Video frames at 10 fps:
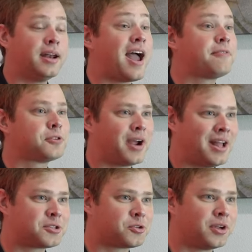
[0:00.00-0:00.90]
And after
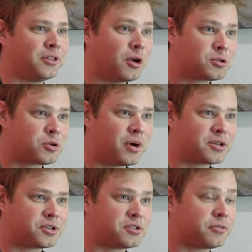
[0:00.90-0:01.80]
answering those
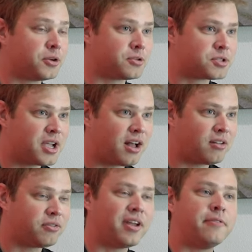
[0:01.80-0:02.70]
questions for
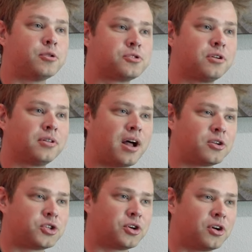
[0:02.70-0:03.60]
yourself, if you're still not
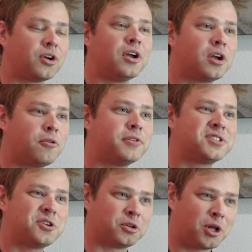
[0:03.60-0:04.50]
sure, go
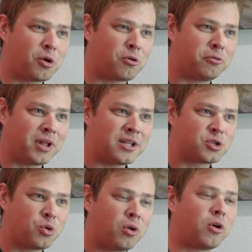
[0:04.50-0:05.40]
visit your local flight
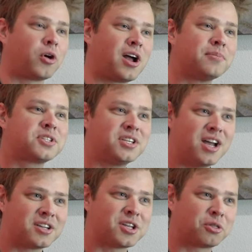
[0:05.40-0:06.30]
school or come see
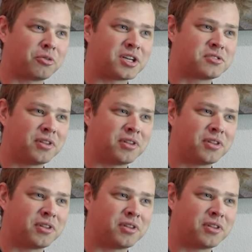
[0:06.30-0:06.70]
us at Thrust